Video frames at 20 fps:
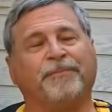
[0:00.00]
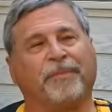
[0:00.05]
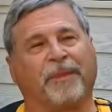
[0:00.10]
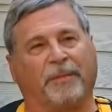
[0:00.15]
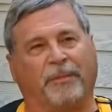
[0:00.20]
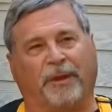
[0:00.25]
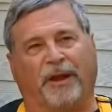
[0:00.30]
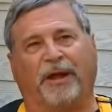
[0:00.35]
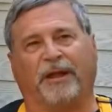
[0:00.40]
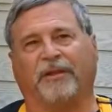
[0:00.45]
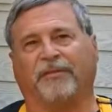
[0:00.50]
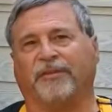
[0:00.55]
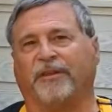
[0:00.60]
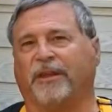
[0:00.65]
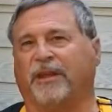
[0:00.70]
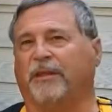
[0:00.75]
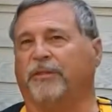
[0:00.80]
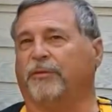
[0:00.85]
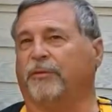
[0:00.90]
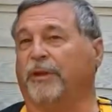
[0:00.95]
But
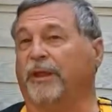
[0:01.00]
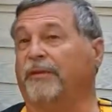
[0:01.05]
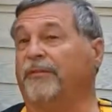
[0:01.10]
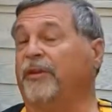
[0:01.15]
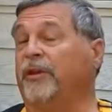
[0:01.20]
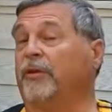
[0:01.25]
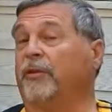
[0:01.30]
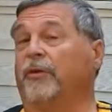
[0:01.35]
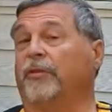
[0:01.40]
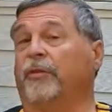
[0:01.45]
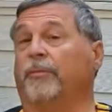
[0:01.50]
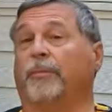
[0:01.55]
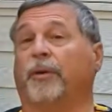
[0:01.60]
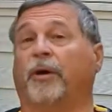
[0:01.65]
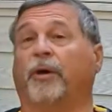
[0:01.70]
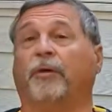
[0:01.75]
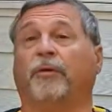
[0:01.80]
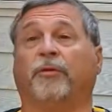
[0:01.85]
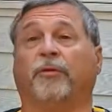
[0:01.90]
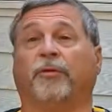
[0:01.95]
honestly, either leaving it on the
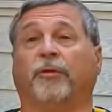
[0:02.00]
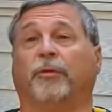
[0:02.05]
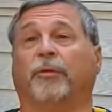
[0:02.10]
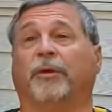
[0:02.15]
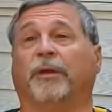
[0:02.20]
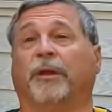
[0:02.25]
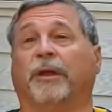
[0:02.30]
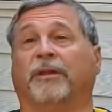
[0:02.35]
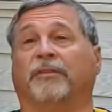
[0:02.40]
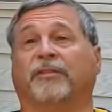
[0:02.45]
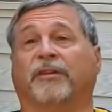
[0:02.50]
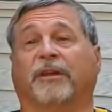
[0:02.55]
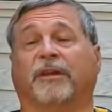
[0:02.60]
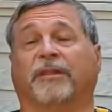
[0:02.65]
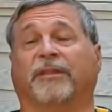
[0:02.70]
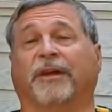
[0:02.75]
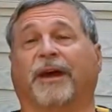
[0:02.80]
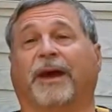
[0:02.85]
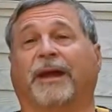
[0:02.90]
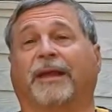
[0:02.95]
bone or doing a chicken
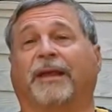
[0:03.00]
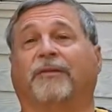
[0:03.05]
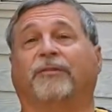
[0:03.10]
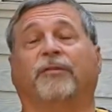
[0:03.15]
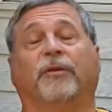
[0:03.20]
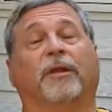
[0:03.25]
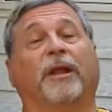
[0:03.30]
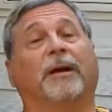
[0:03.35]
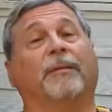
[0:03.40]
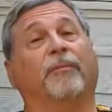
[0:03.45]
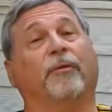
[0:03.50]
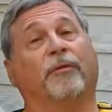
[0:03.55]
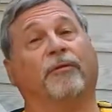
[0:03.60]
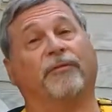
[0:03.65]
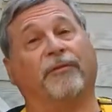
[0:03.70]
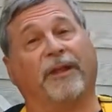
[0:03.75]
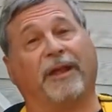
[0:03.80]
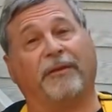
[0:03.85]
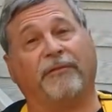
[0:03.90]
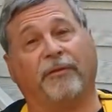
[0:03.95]
thigh gives you a lot more
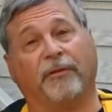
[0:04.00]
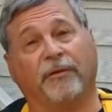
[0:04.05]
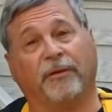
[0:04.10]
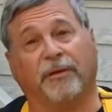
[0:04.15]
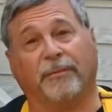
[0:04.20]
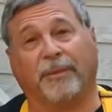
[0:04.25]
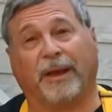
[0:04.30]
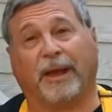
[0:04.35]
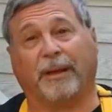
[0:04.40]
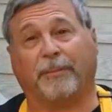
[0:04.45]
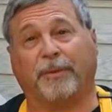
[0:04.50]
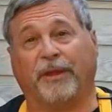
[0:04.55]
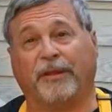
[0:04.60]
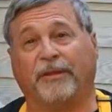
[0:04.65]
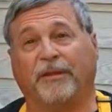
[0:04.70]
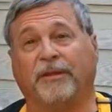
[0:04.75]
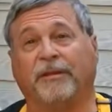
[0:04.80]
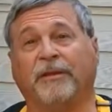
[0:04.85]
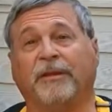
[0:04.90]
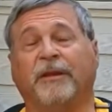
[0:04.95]
flavor, in my
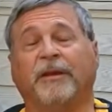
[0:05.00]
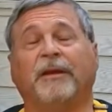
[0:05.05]
opinion.